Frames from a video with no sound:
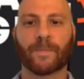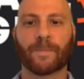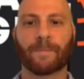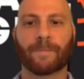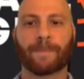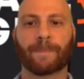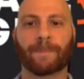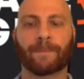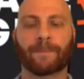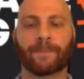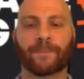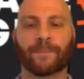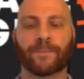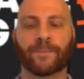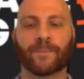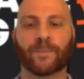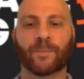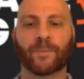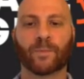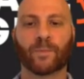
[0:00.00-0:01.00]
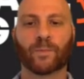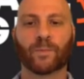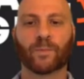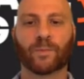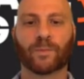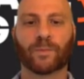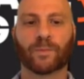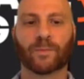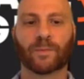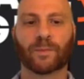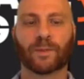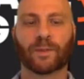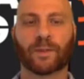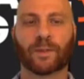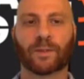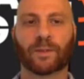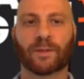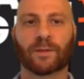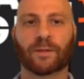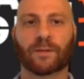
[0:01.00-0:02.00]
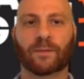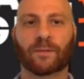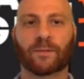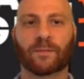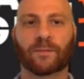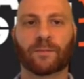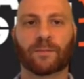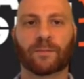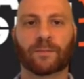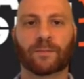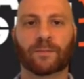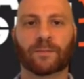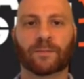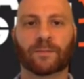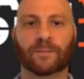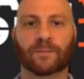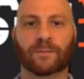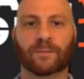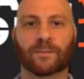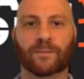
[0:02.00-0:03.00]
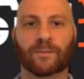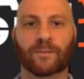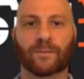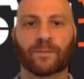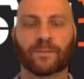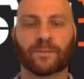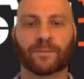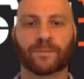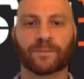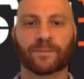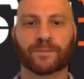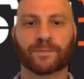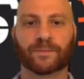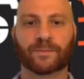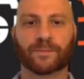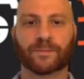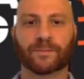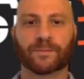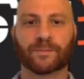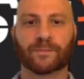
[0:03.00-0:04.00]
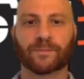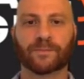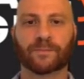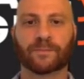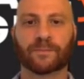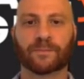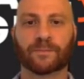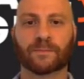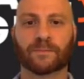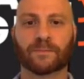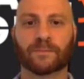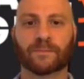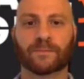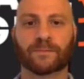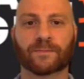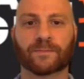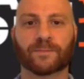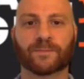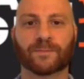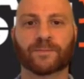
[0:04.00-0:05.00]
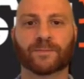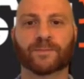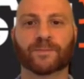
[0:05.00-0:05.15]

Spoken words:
(silent)